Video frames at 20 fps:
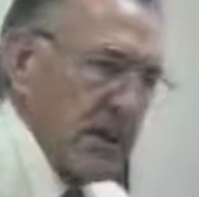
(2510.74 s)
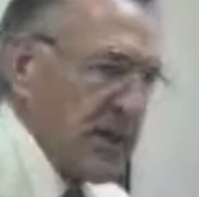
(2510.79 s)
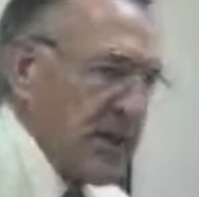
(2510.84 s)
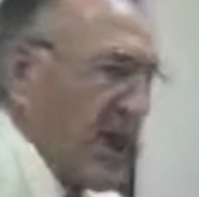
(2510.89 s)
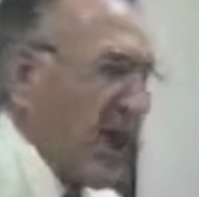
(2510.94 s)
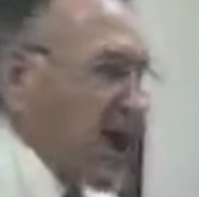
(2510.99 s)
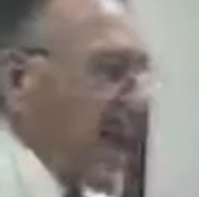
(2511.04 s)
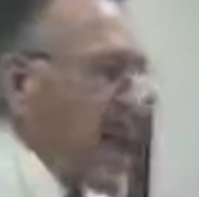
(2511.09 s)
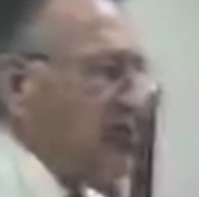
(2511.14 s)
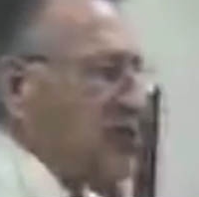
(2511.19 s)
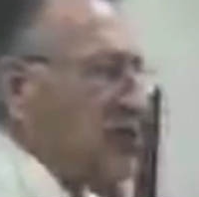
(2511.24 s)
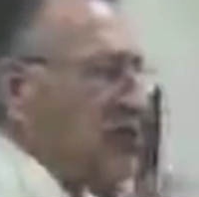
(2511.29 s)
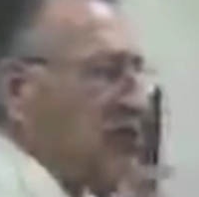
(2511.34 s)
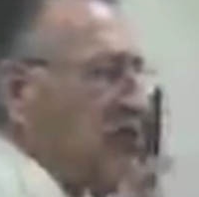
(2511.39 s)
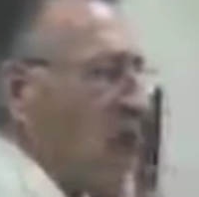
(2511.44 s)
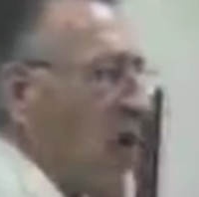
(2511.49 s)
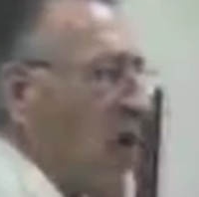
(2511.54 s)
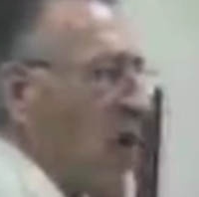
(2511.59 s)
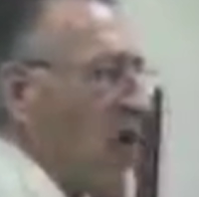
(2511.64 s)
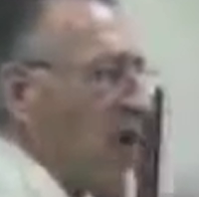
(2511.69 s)
There is
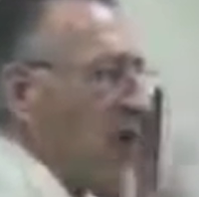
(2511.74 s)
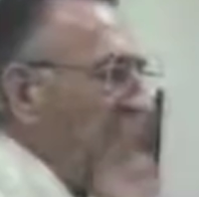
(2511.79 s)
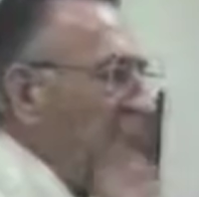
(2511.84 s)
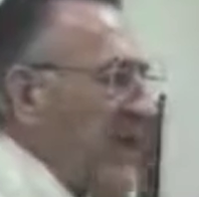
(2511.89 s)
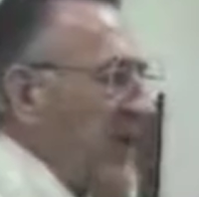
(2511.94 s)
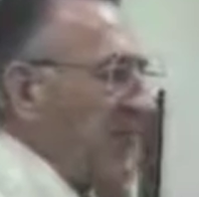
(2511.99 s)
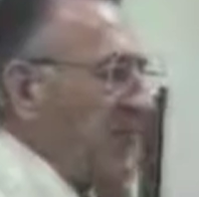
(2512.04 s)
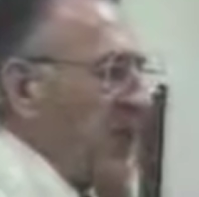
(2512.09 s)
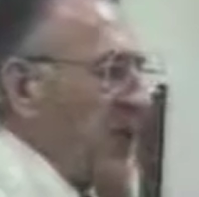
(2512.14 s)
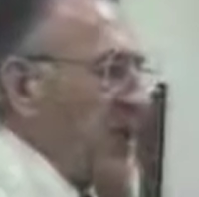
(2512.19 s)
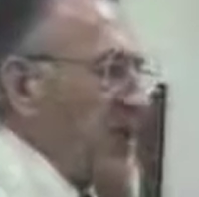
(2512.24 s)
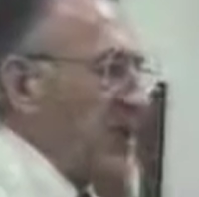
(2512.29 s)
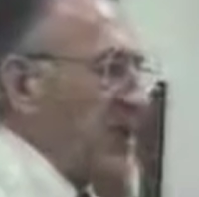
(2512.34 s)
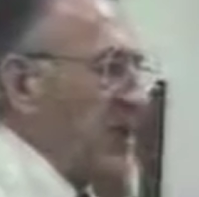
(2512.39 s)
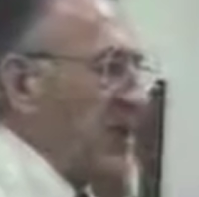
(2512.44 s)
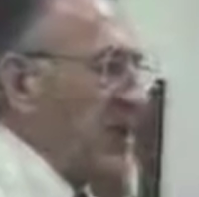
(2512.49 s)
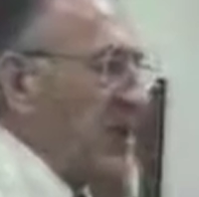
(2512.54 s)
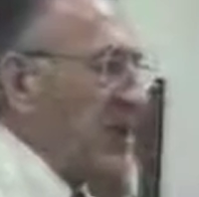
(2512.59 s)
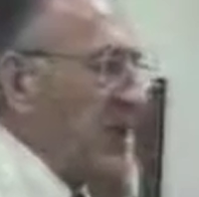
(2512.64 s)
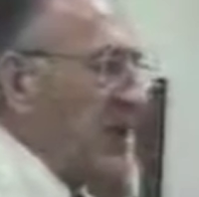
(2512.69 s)
no input
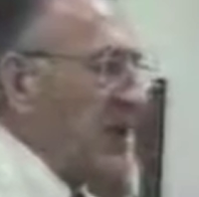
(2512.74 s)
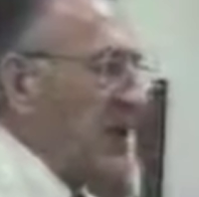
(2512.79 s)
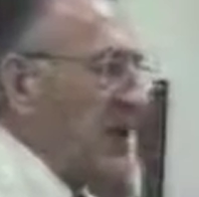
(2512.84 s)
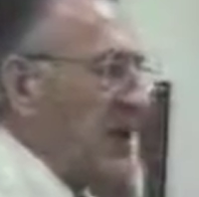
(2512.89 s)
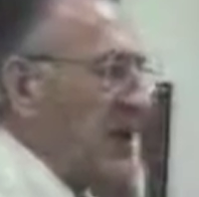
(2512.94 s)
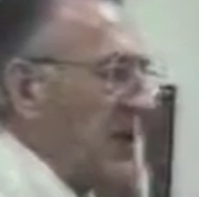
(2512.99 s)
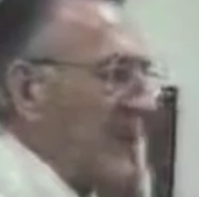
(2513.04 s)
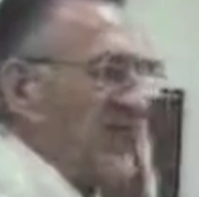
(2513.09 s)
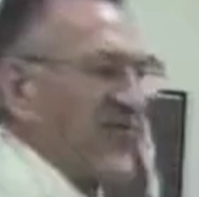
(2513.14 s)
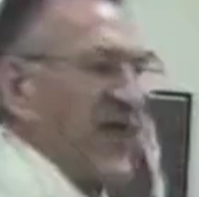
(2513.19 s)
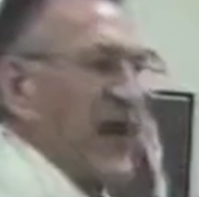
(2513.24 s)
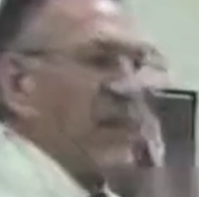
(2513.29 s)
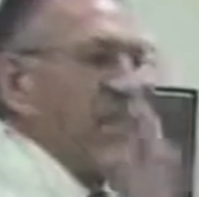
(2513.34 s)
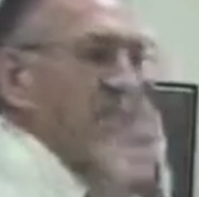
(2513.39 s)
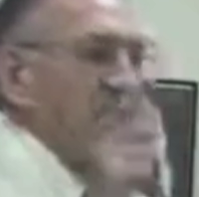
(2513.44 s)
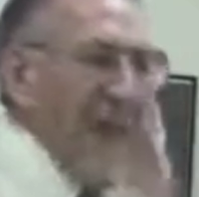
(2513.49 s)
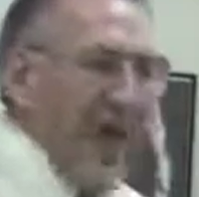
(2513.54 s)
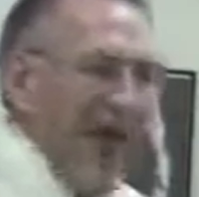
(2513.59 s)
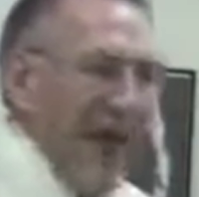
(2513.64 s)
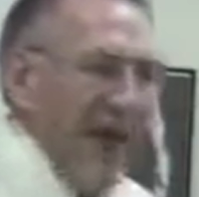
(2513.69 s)

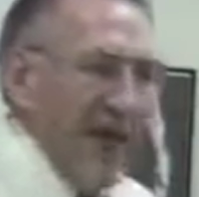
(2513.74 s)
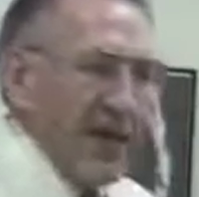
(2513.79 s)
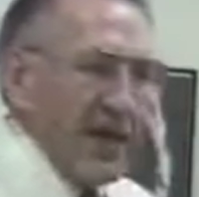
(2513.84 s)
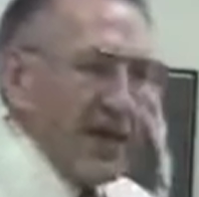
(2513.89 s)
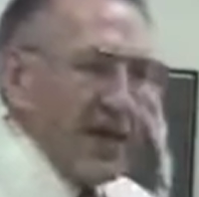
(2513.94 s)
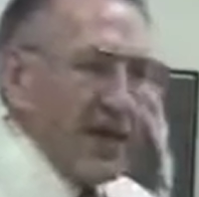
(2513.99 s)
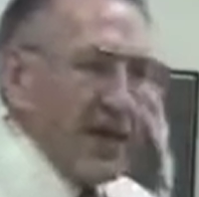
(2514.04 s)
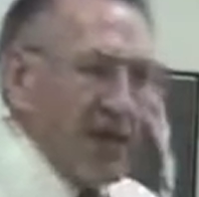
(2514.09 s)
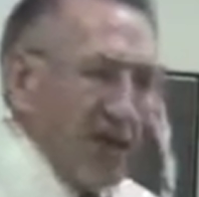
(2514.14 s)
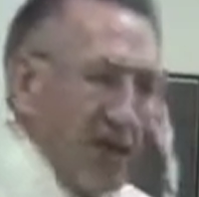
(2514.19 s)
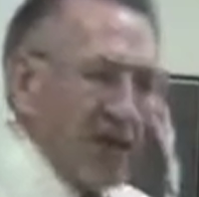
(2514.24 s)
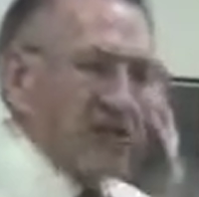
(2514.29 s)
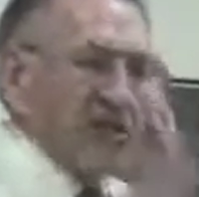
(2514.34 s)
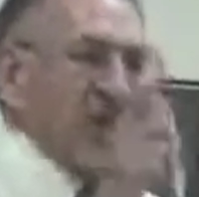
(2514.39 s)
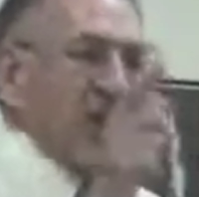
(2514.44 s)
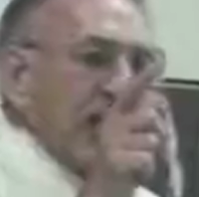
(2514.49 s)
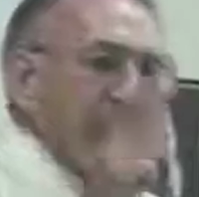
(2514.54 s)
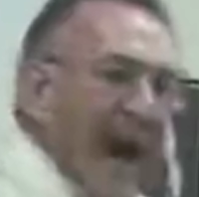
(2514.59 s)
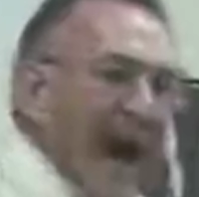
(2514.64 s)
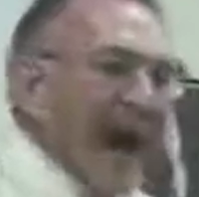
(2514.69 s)
from man
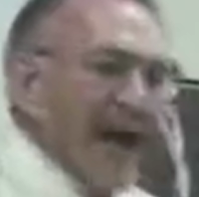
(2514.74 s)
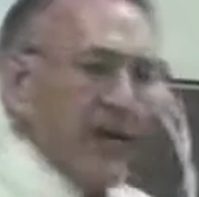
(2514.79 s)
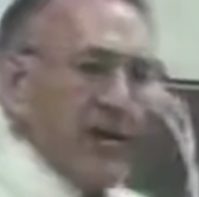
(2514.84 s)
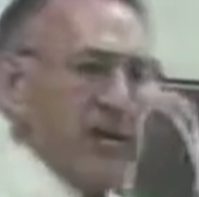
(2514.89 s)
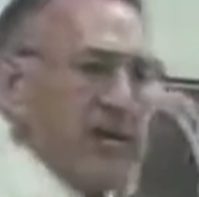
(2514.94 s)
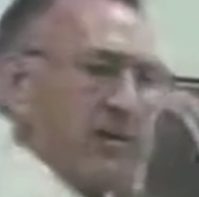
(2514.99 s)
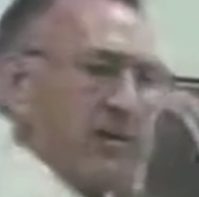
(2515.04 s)
into God.